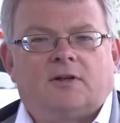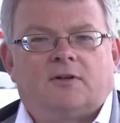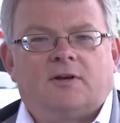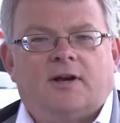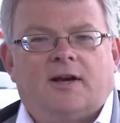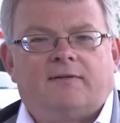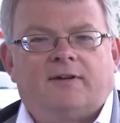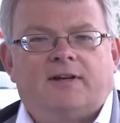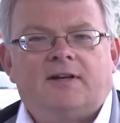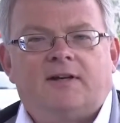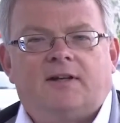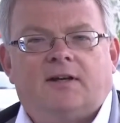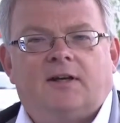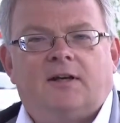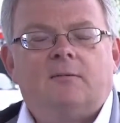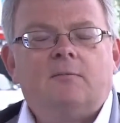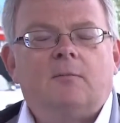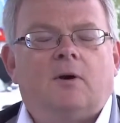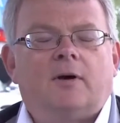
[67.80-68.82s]
I don't have
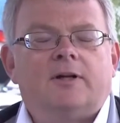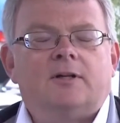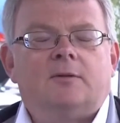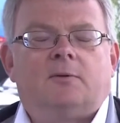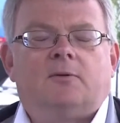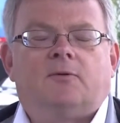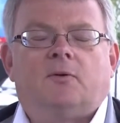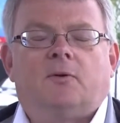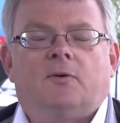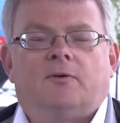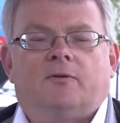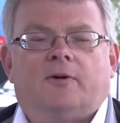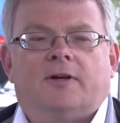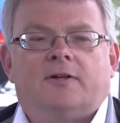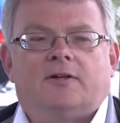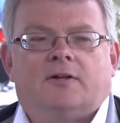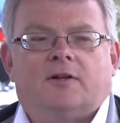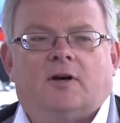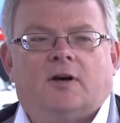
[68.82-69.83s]
anything in mind before the
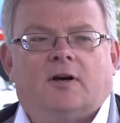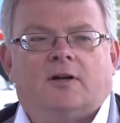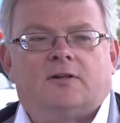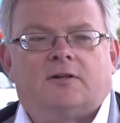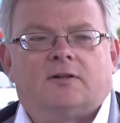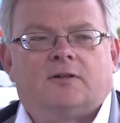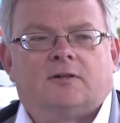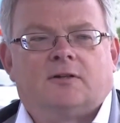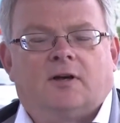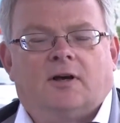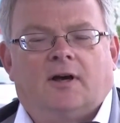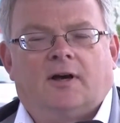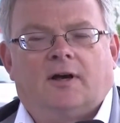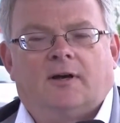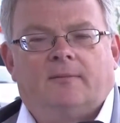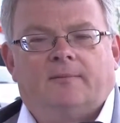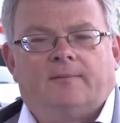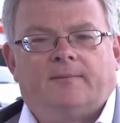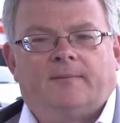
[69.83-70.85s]
race starts,
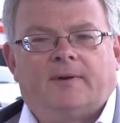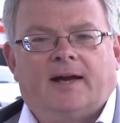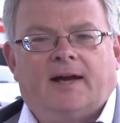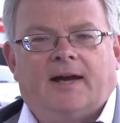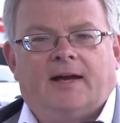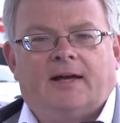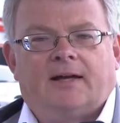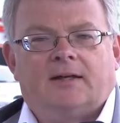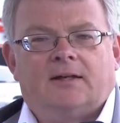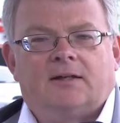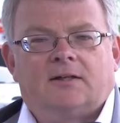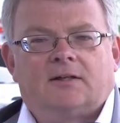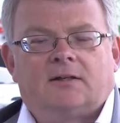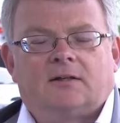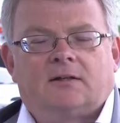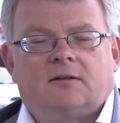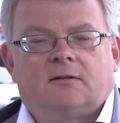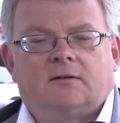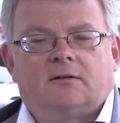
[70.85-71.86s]
um,
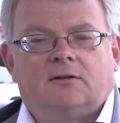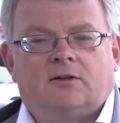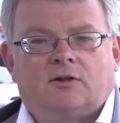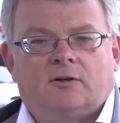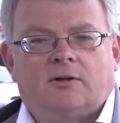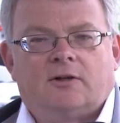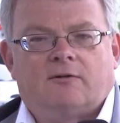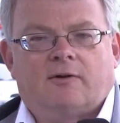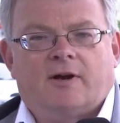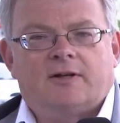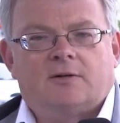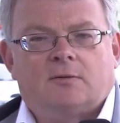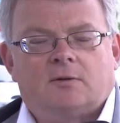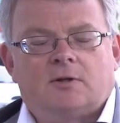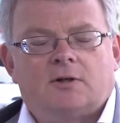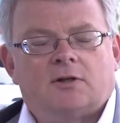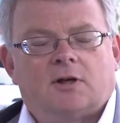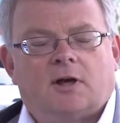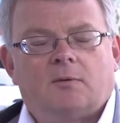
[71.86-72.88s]
and during the race
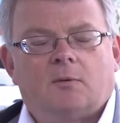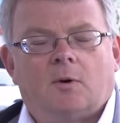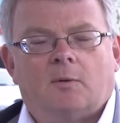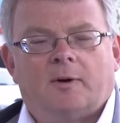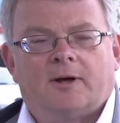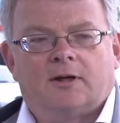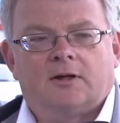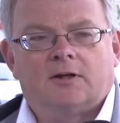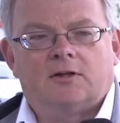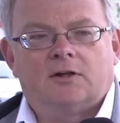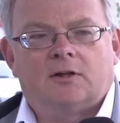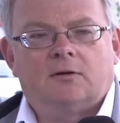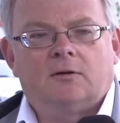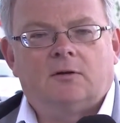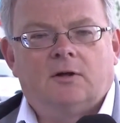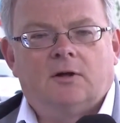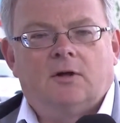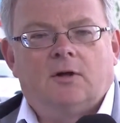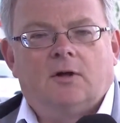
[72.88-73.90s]
we'll decide what we're going to
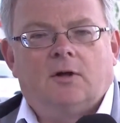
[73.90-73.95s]
do.